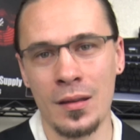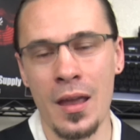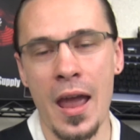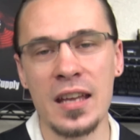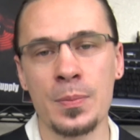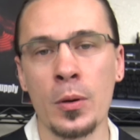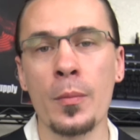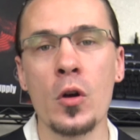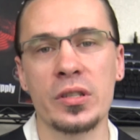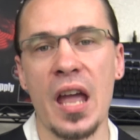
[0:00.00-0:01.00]
As per
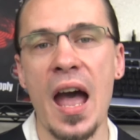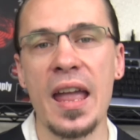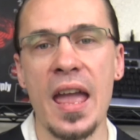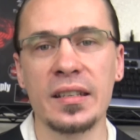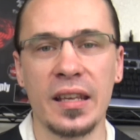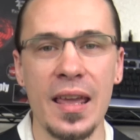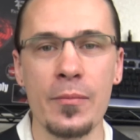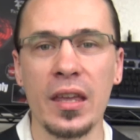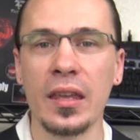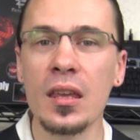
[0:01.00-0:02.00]
most high-end
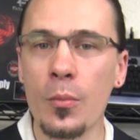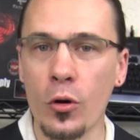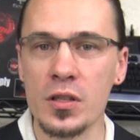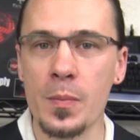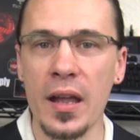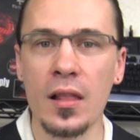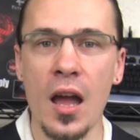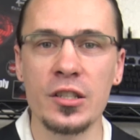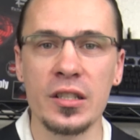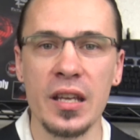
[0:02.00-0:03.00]
gaming keyboards by
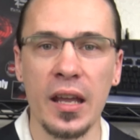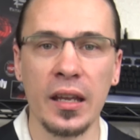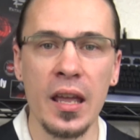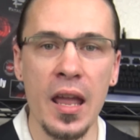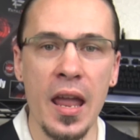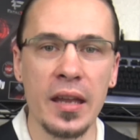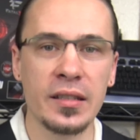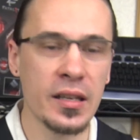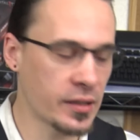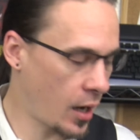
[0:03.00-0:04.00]
Logitech, it
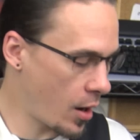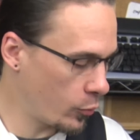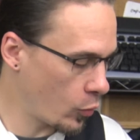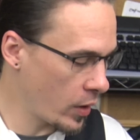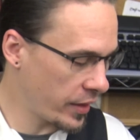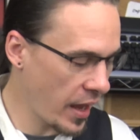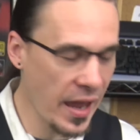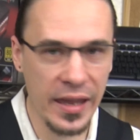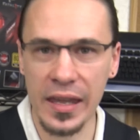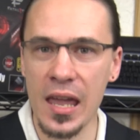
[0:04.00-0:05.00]
does come with
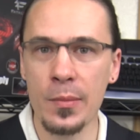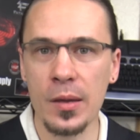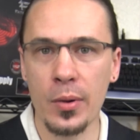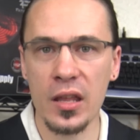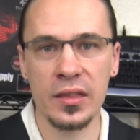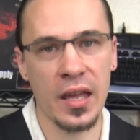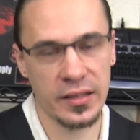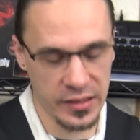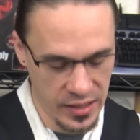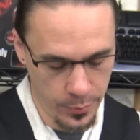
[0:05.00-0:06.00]
a gaming button that
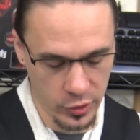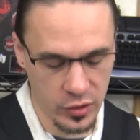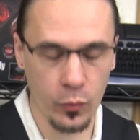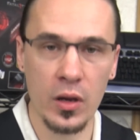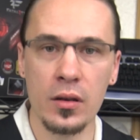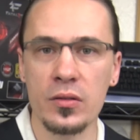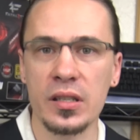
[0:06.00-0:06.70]
disables the Windows